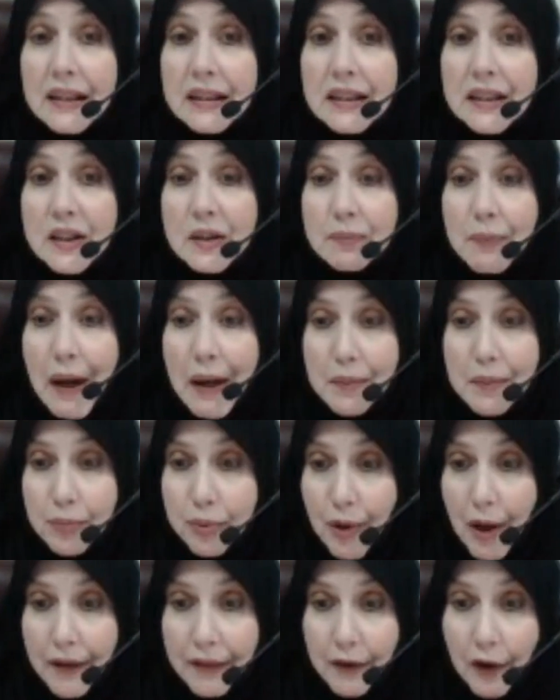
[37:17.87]
this is my
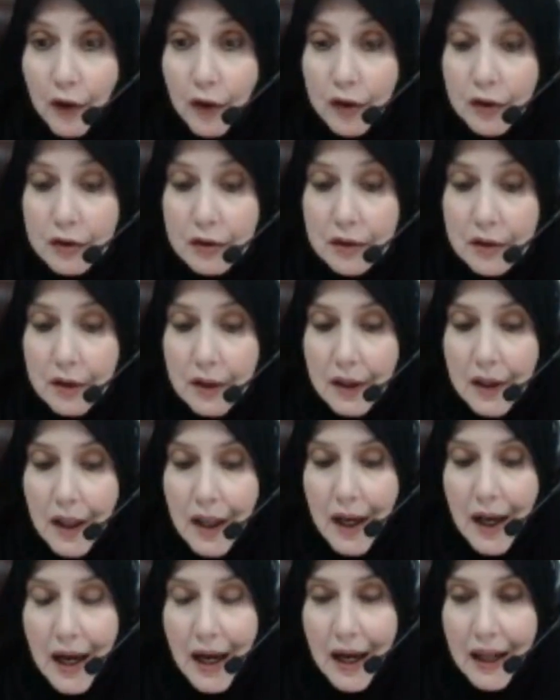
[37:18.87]
brother.
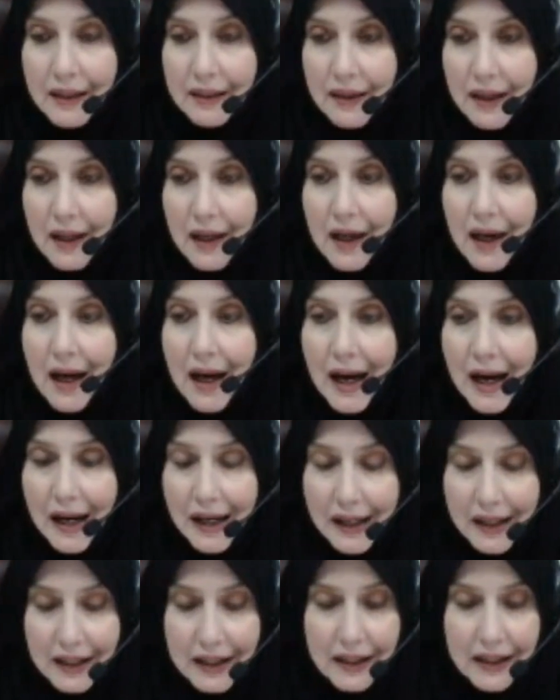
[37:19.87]
Hada
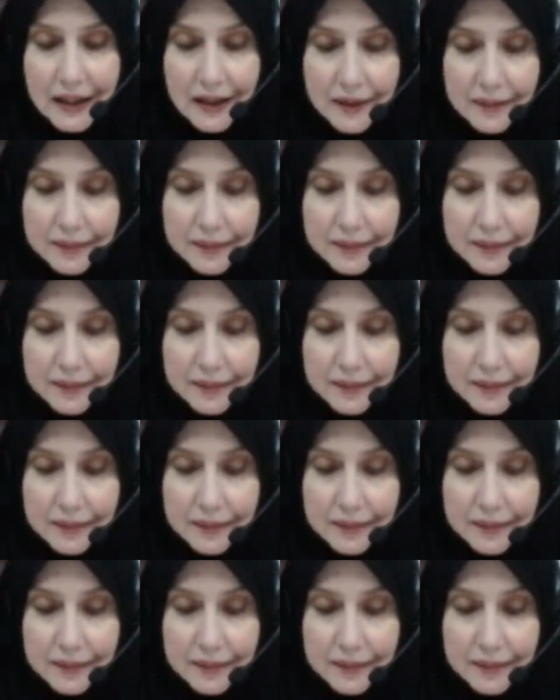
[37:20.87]
akhi.